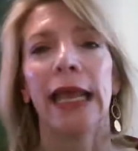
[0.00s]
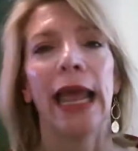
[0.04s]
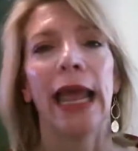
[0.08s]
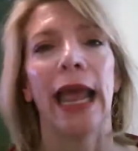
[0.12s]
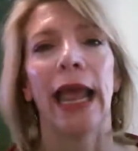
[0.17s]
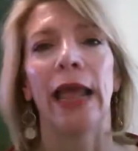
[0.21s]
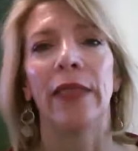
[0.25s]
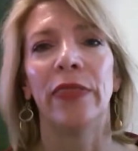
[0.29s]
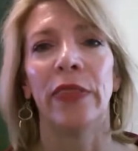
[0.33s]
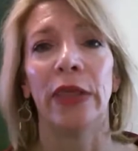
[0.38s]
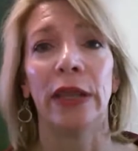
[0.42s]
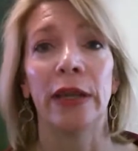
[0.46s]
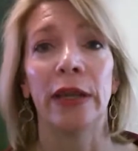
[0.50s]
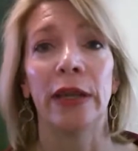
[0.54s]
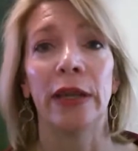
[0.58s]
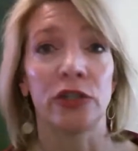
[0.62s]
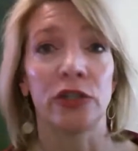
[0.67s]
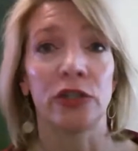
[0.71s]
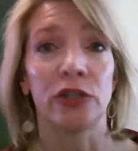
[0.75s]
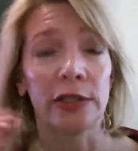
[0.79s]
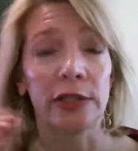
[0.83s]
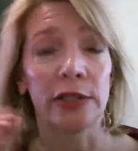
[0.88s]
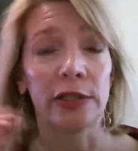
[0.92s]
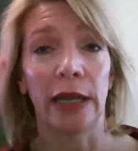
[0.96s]
And then
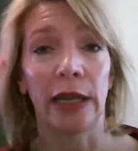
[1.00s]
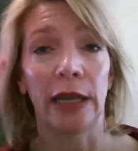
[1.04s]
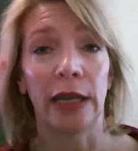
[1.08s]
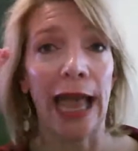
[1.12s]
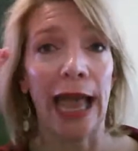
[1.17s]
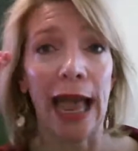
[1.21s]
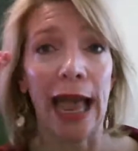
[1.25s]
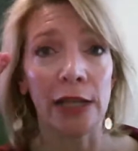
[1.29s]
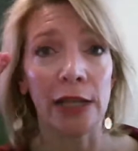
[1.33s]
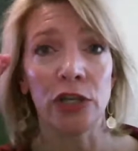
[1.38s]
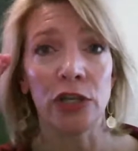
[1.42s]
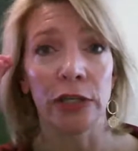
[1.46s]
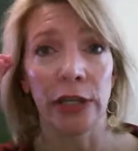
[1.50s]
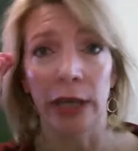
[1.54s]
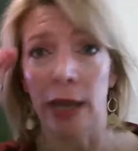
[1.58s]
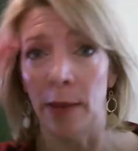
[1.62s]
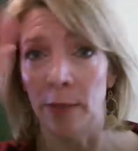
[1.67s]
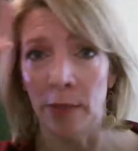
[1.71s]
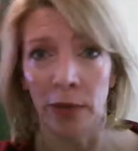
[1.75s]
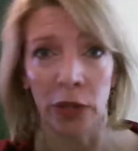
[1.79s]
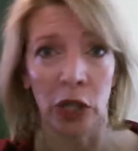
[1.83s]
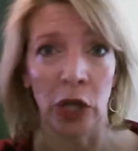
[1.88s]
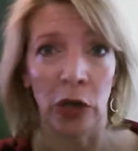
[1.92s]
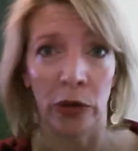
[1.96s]
it's like, actually, I'm
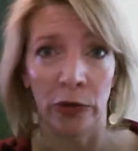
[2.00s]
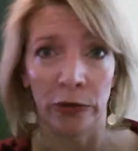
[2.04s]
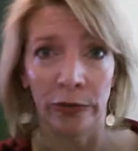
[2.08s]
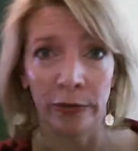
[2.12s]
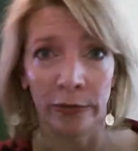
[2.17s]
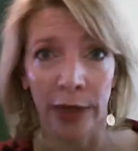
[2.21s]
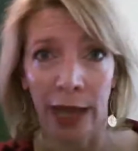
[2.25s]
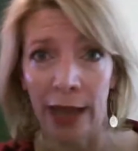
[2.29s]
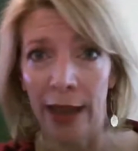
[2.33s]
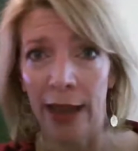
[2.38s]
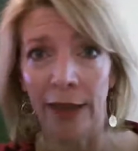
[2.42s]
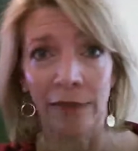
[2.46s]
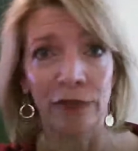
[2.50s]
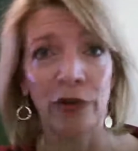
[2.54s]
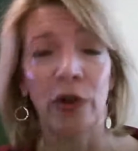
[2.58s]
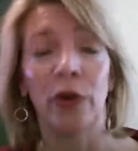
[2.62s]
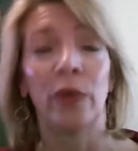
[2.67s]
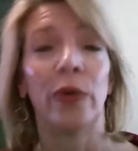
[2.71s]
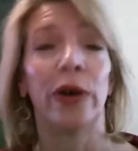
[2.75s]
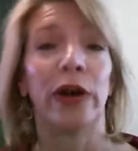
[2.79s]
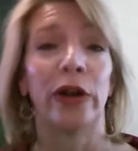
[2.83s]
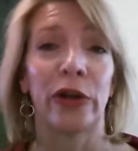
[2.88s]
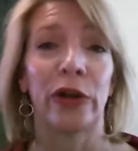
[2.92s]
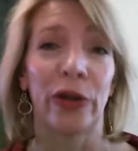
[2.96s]
blown. I have
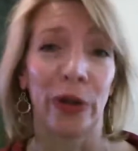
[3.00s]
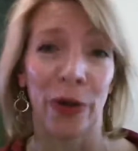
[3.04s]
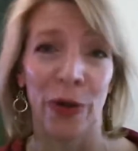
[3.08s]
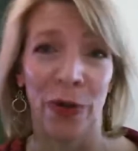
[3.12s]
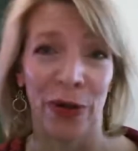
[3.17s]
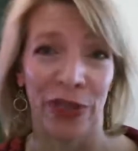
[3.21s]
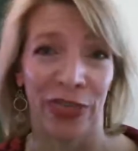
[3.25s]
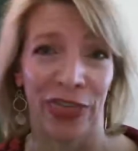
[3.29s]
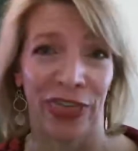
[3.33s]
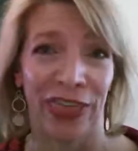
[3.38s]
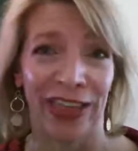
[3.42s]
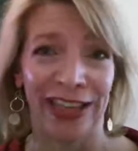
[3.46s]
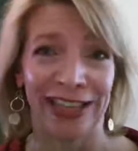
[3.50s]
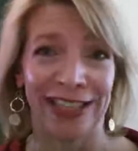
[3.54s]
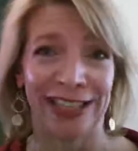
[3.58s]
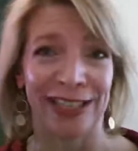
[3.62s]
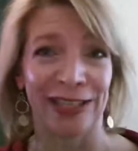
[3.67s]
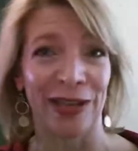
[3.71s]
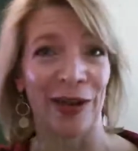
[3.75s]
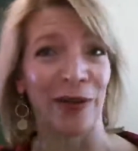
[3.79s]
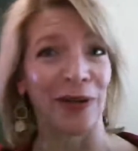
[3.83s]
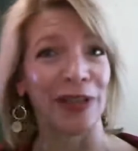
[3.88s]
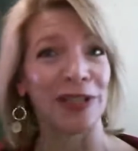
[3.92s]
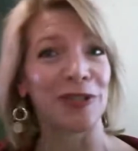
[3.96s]
nowhere to go with this.
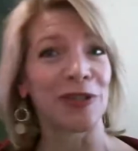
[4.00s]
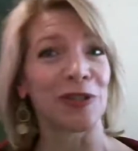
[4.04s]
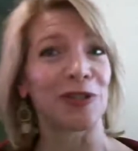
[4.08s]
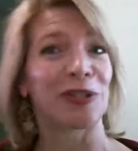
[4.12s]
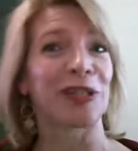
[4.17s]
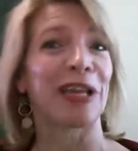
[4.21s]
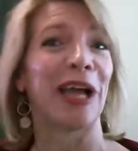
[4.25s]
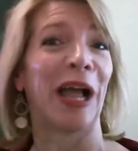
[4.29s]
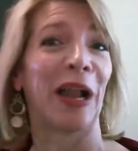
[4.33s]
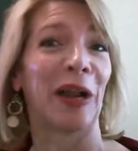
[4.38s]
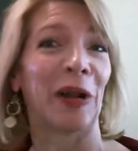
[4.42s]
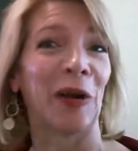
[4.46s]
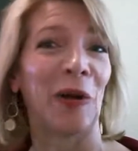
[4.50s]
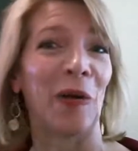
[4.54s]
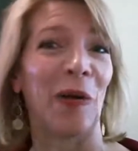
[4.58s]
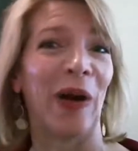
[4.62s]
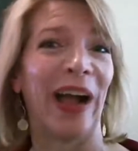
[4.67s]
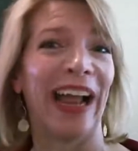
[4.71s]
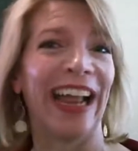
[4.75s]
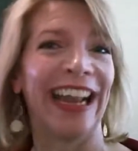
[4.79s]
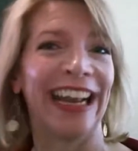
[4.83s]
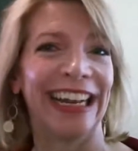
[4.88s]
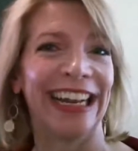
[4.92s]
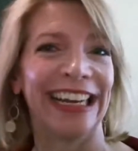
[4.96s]
So it's just kind of
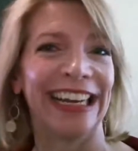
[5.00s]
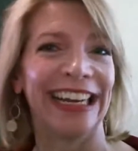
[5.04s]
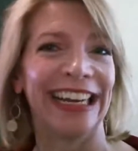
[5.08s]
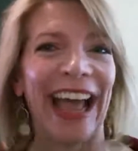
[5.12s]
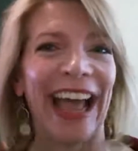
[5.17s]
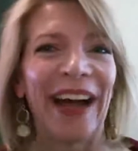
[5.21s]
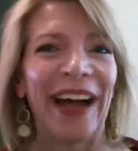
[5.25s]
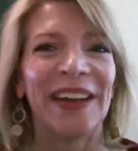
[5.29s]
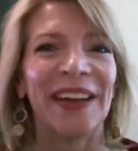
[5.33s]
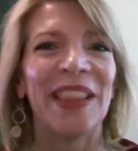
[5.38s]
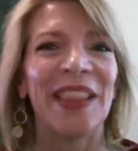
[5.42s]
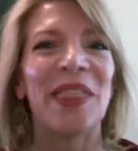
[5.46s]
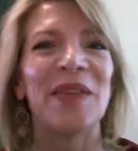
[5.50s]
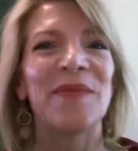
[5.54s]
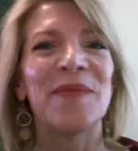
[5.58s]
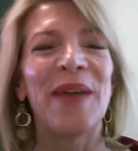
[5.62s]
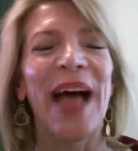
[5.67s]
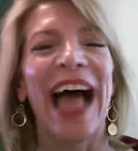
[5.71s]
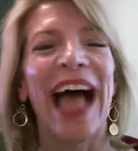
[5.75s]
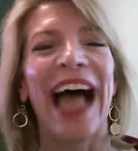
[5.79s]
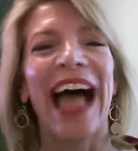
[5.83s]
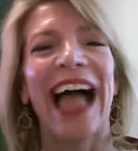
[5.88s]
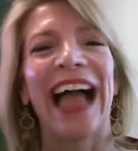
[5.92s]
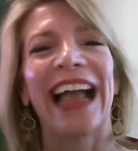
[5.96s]
quieting down in the
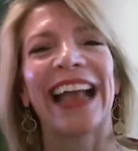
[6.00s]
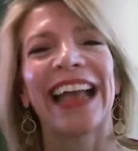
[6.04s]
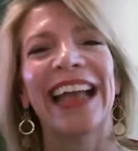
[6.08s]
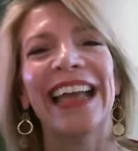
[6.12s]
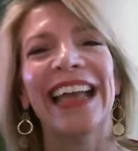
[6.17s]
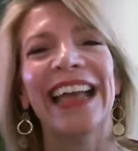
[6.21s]
back.